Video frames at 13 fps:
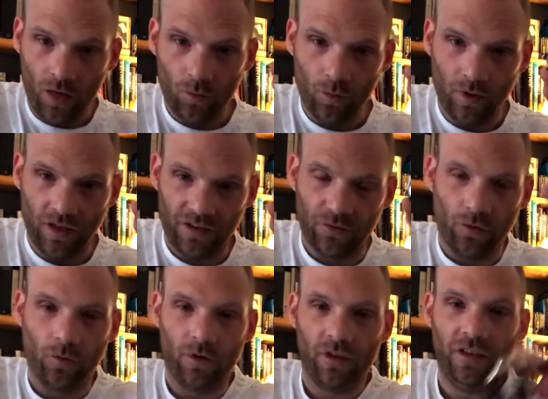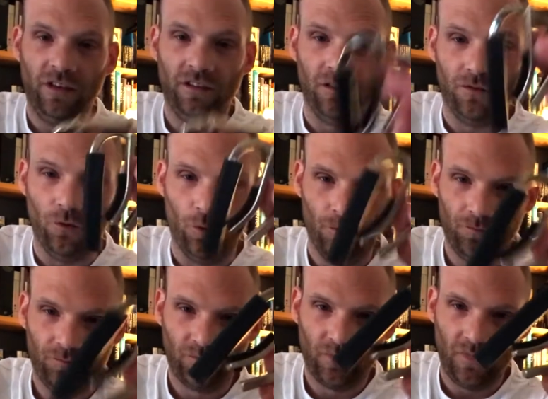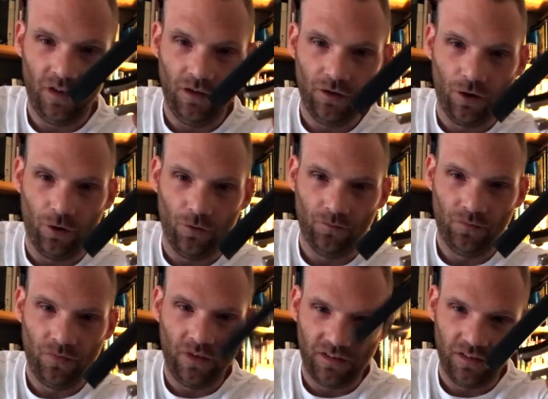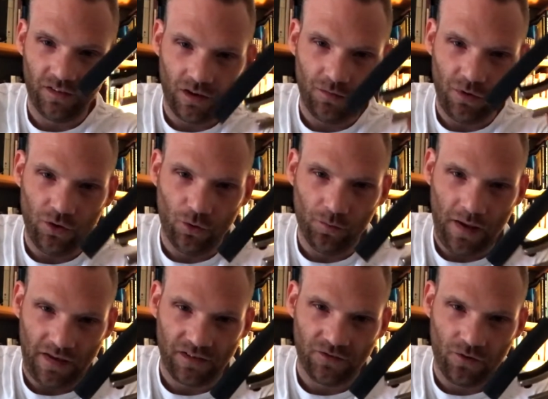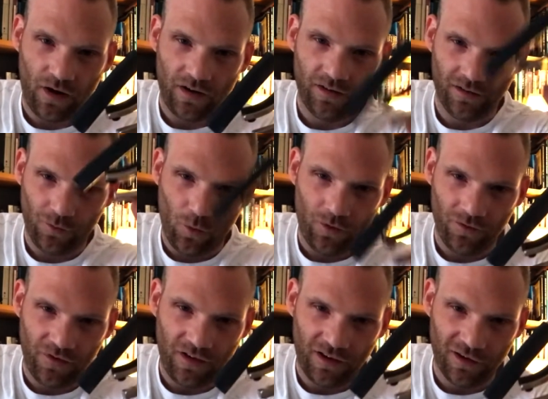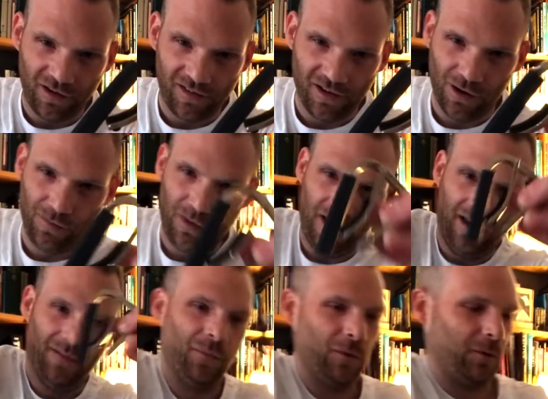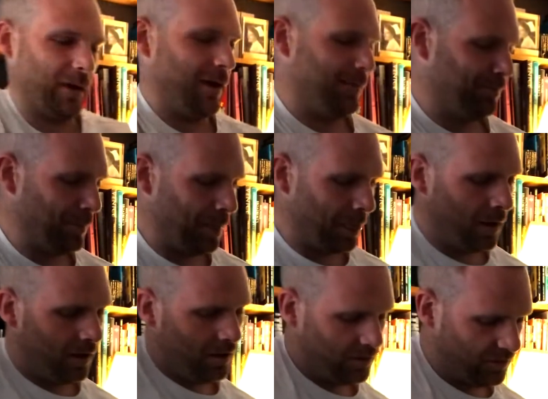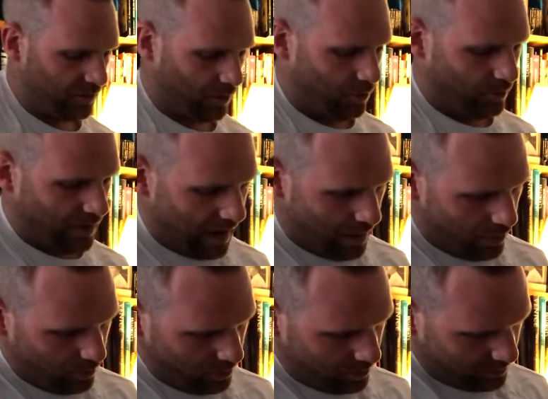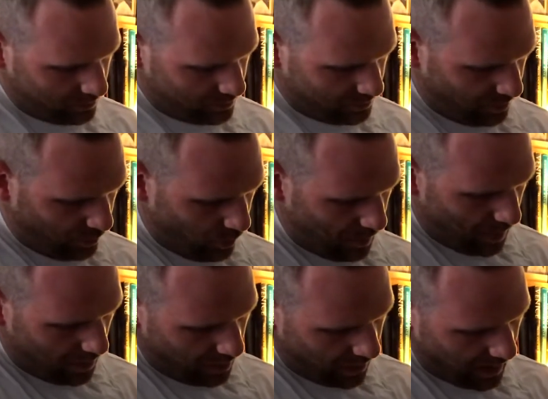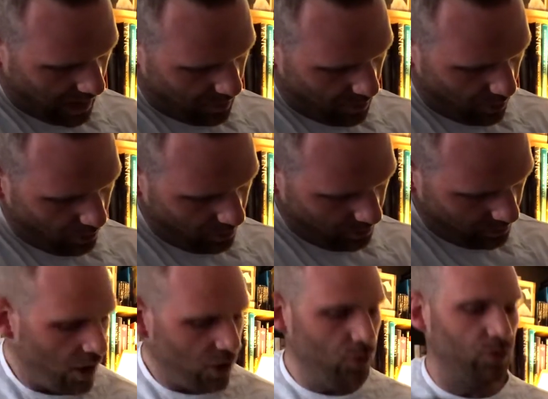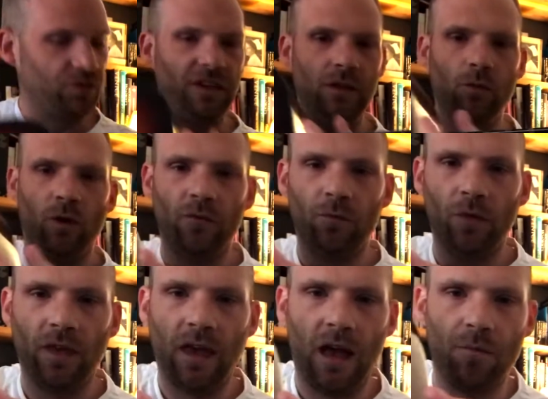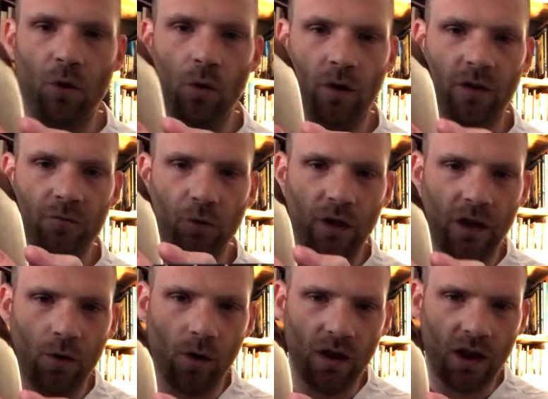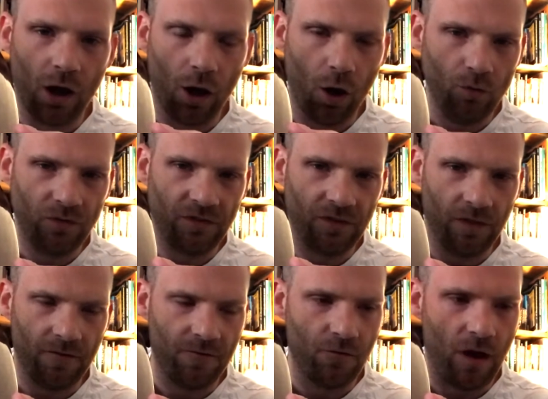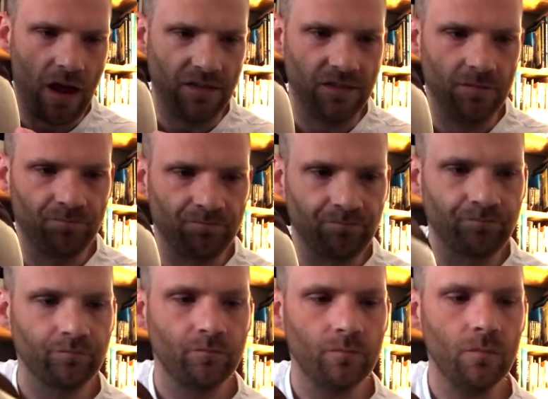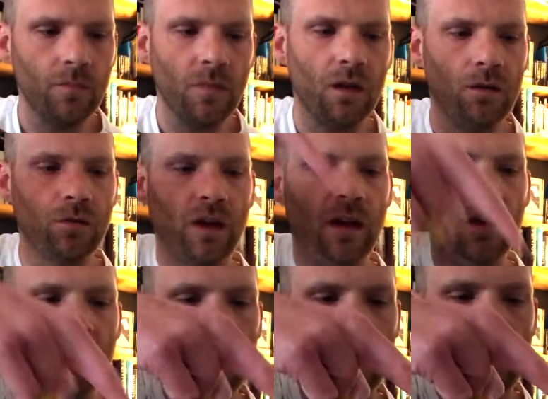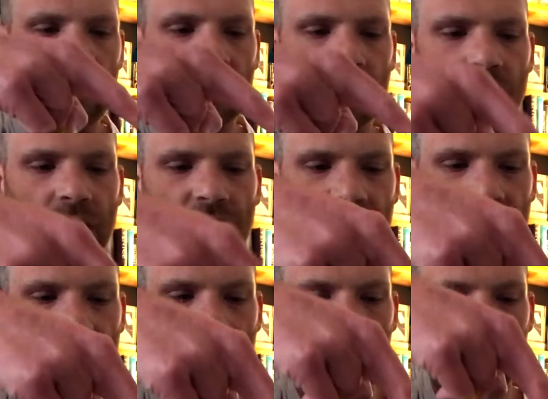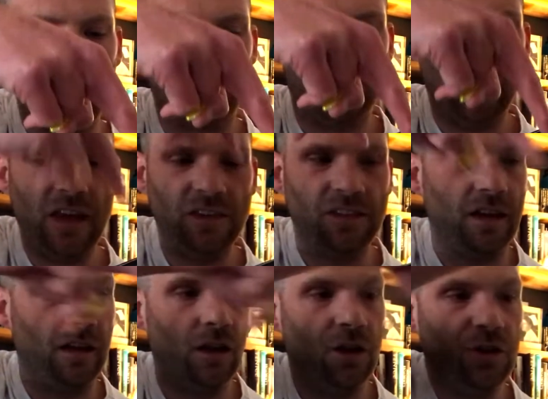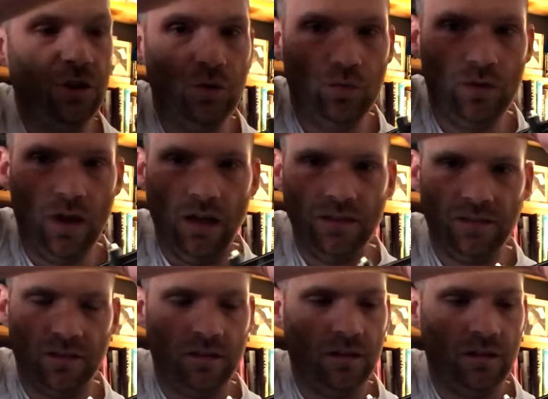Well, that's what one of these is for. Here you go. This is going to be your best friend as a one-fingered guitar player, okay? So now, you whip out your capo. You'll see when I've put the capo on, I've put it quite close to the fret, okay? So this is now, we're creating a new nut.